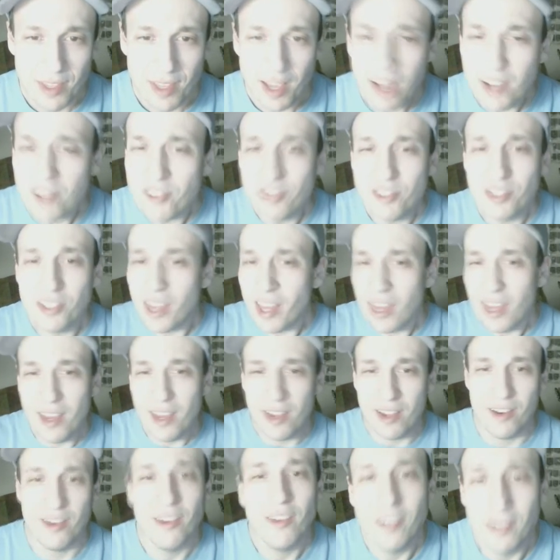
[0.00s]
I don't
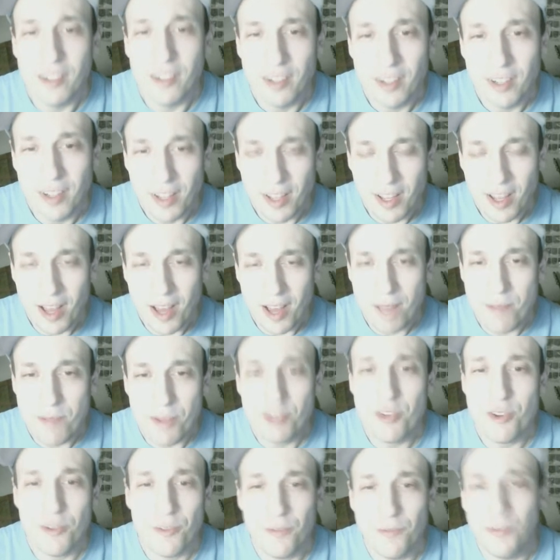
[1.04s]
care
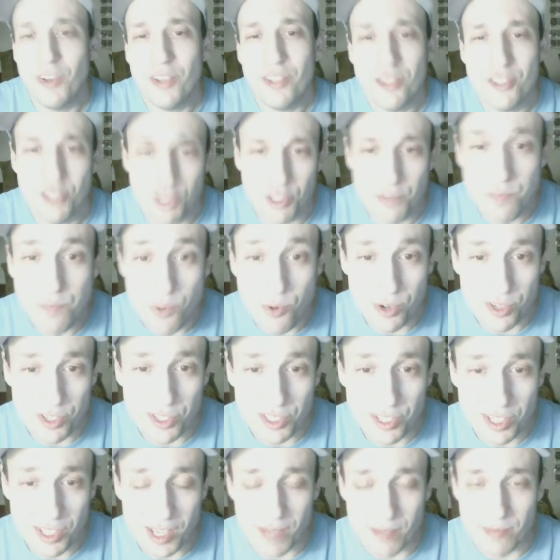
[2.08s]
about your fucking sports
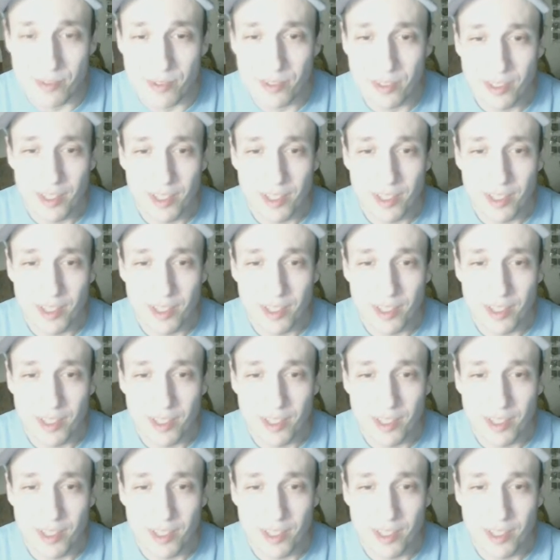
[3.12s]
team.